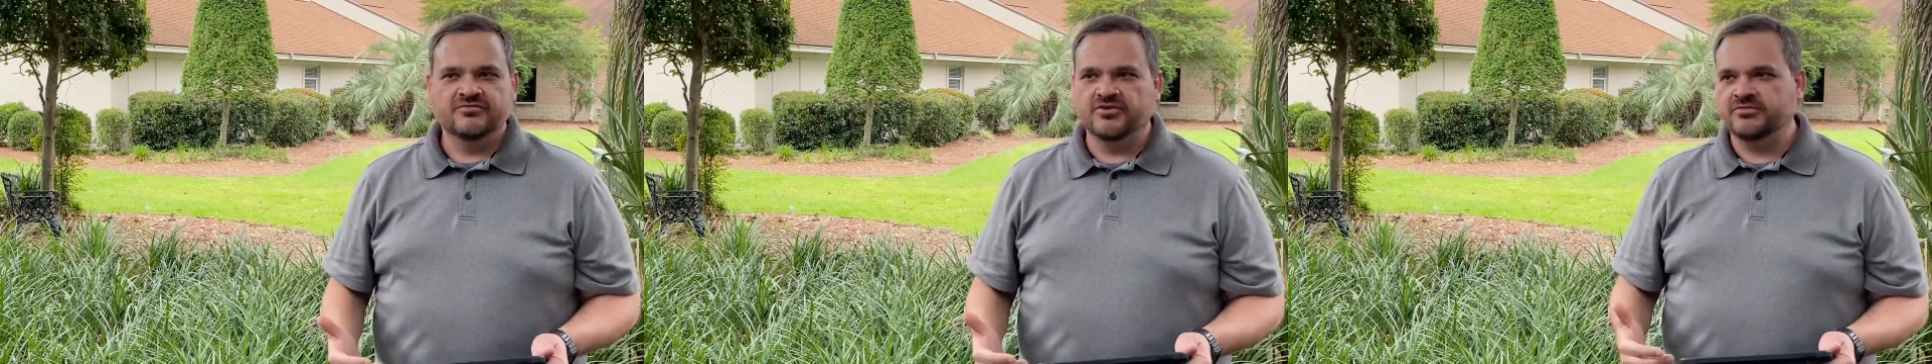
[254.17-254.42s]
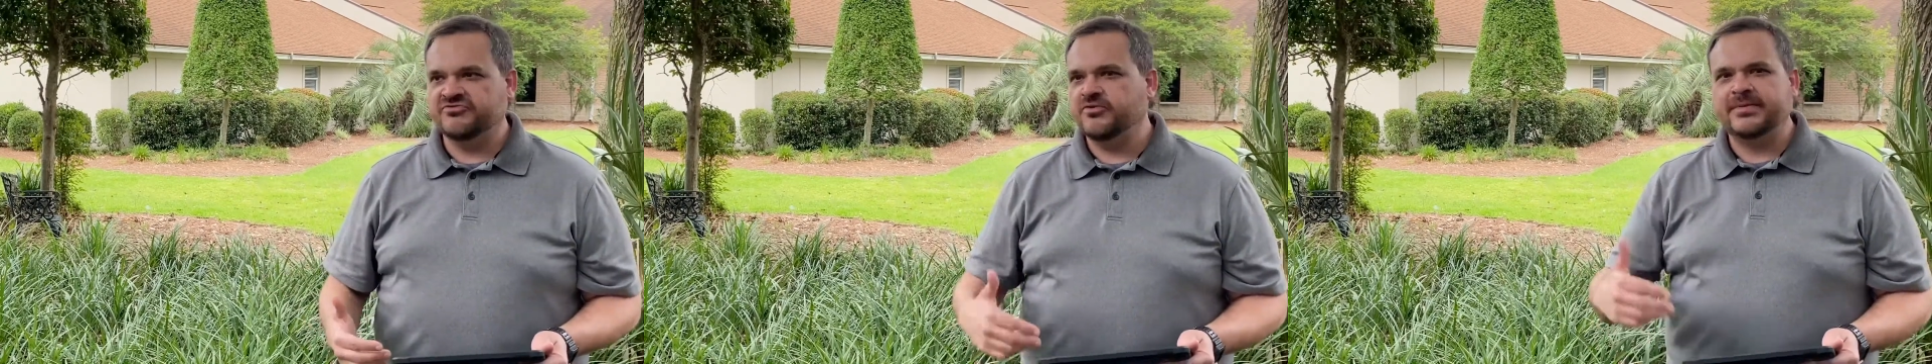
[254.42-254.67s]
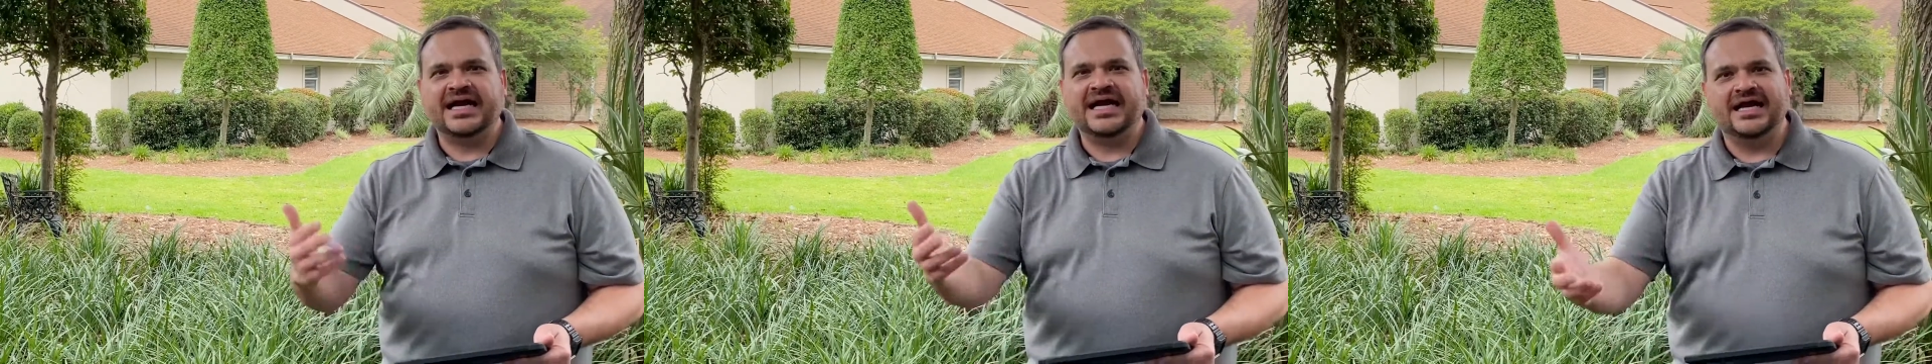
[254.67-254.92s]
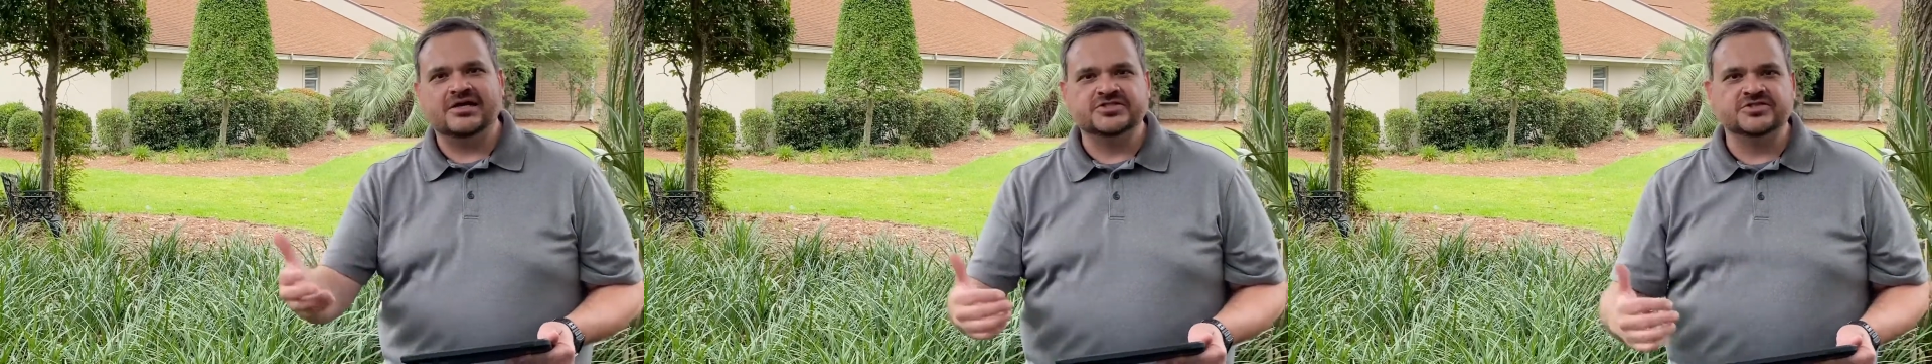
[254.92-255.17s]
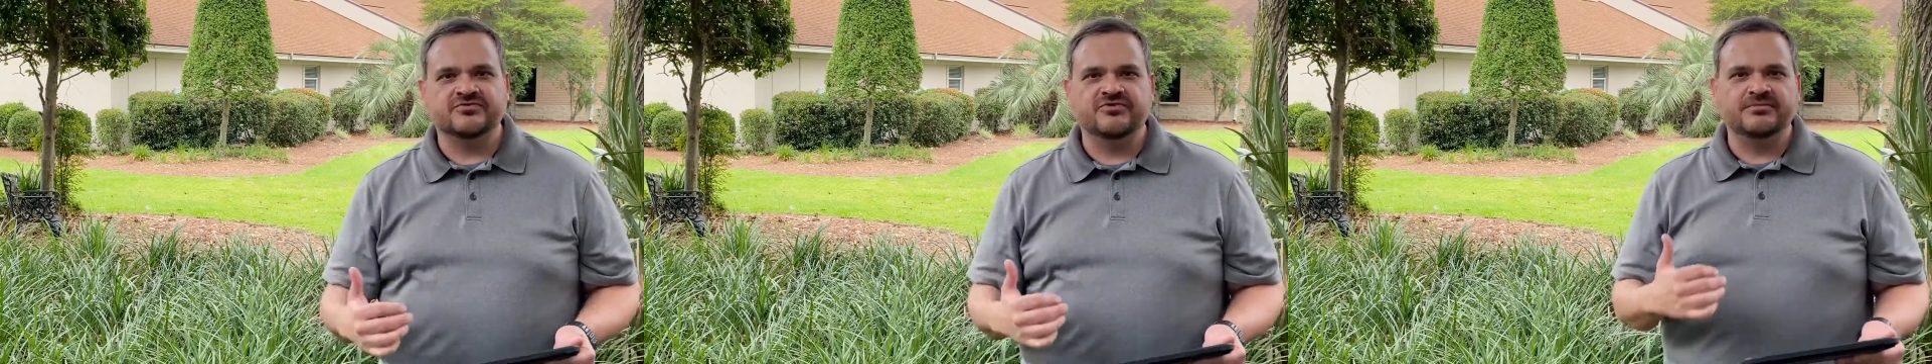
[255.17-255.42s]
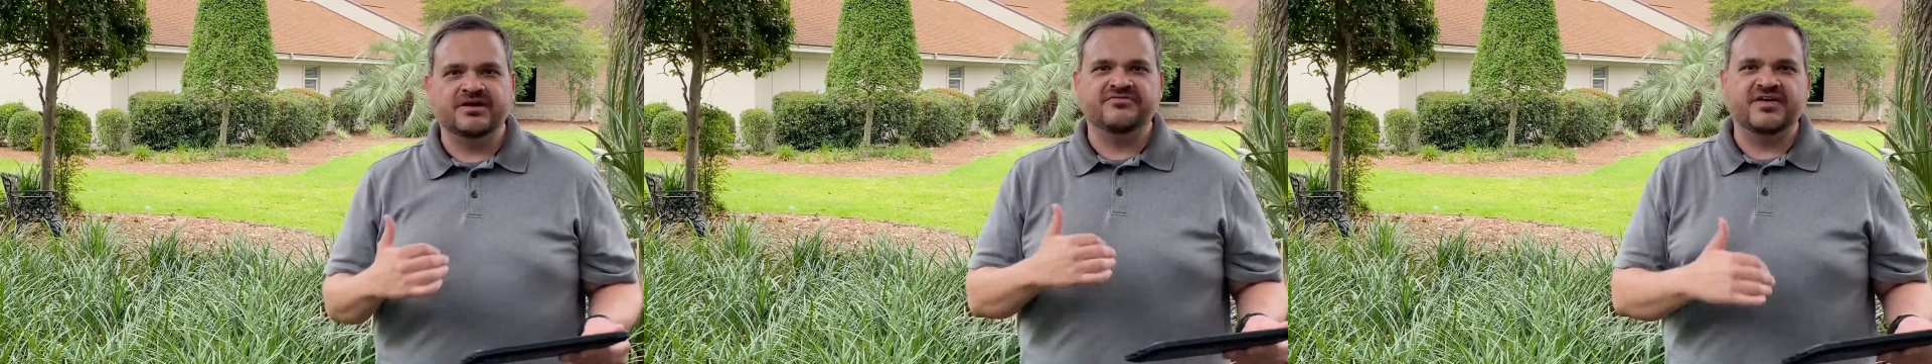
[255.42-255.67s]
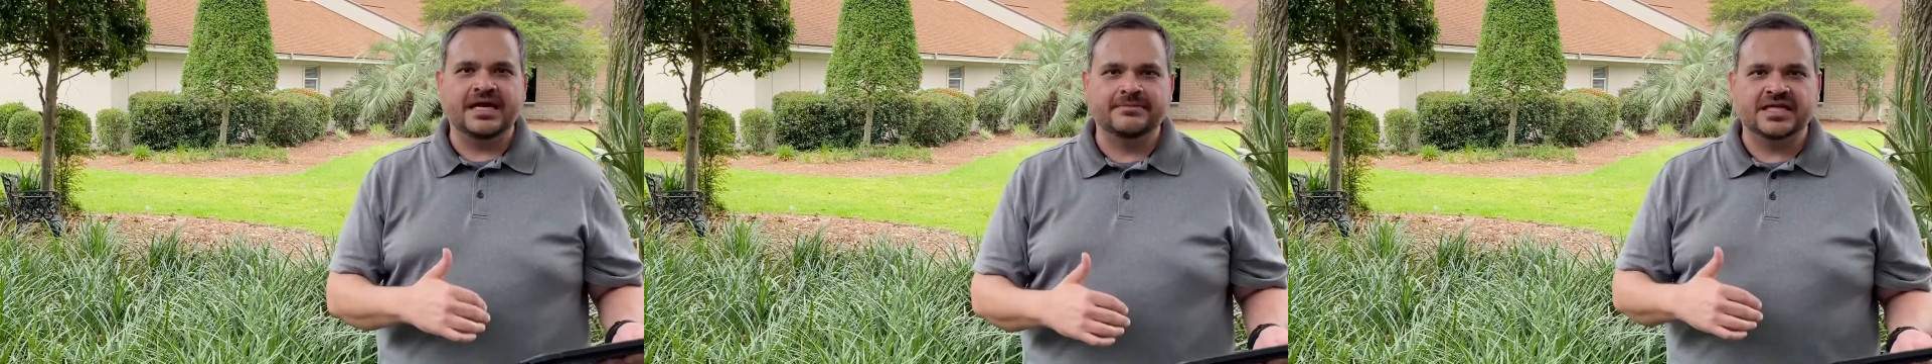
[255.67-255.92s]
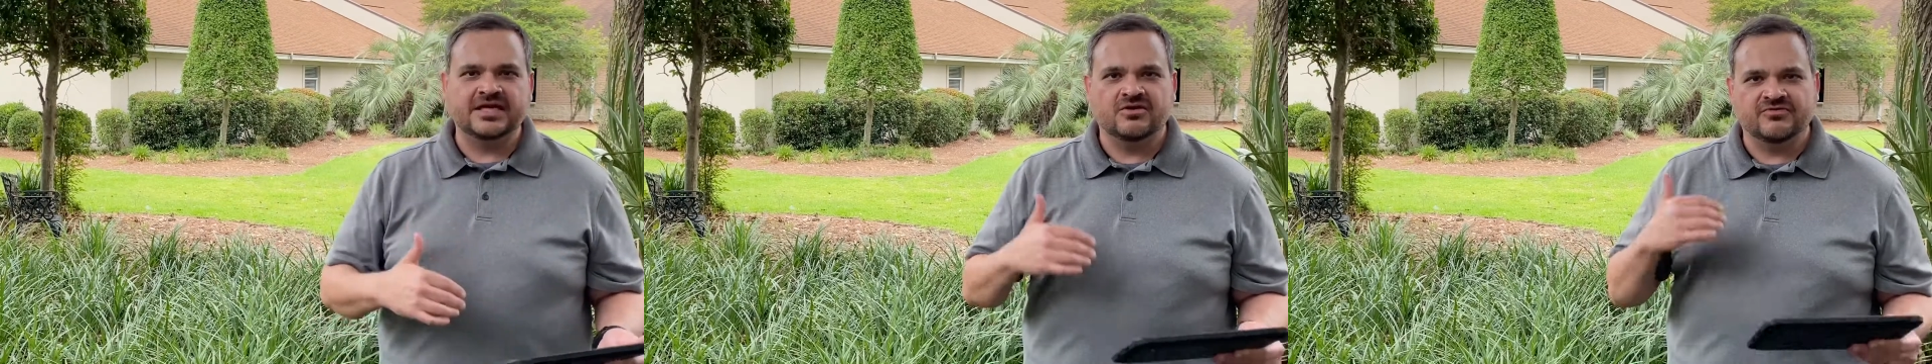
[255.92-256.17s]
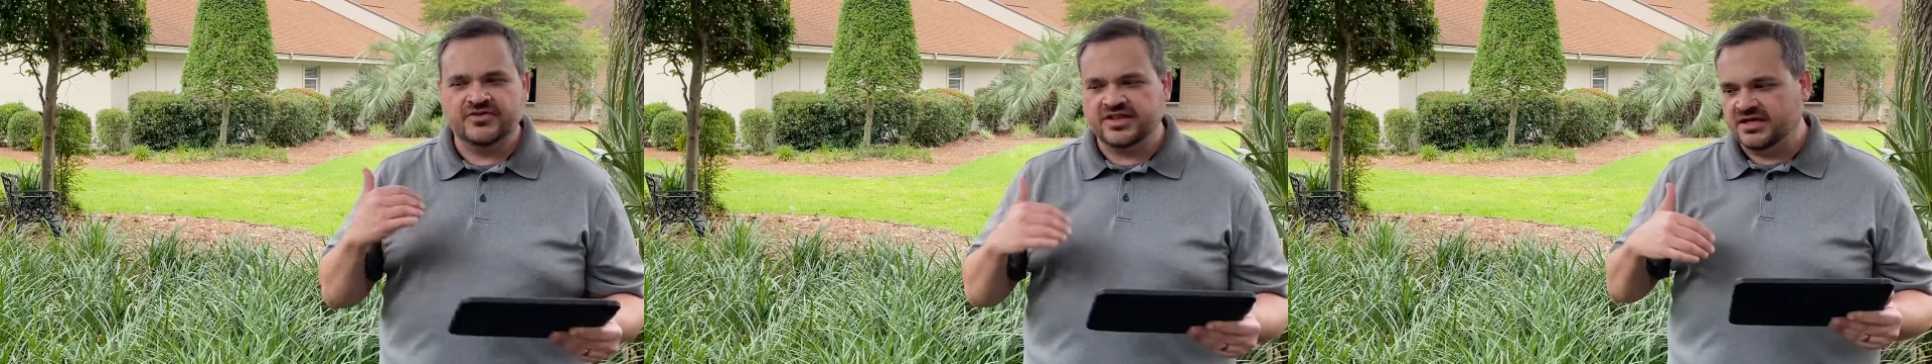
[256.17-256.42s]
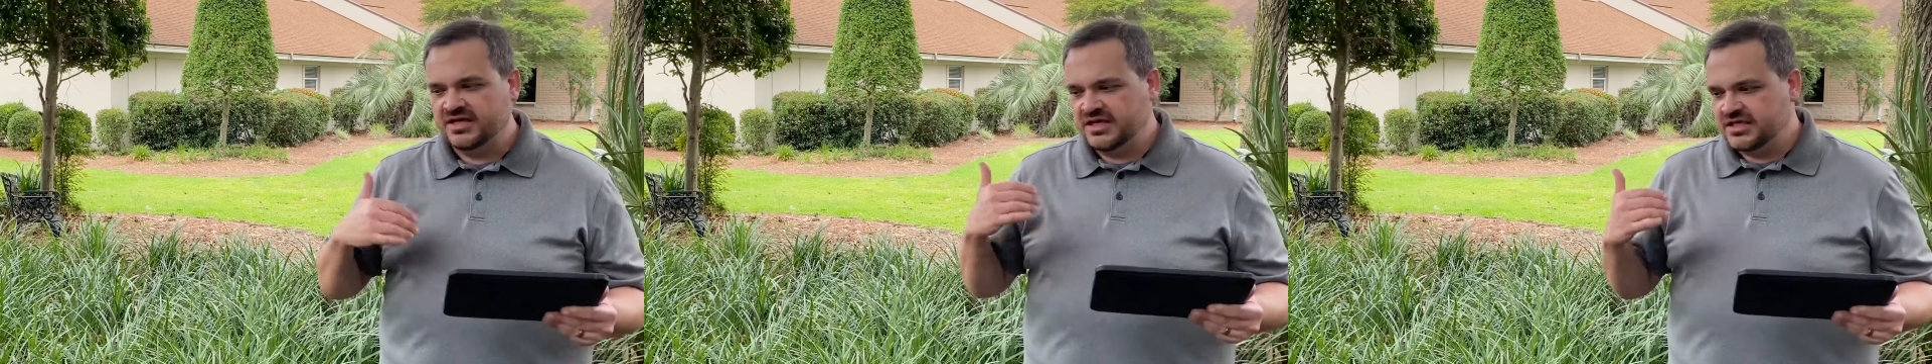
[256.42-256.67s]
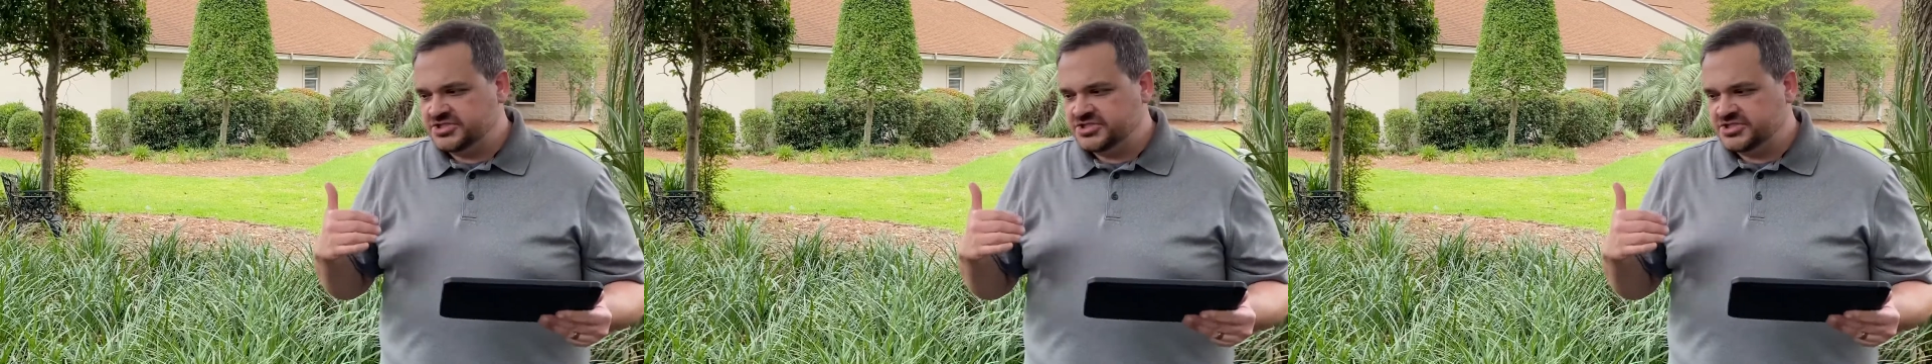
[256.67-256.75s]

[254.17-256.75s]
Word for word: for, for my house or for my family or for the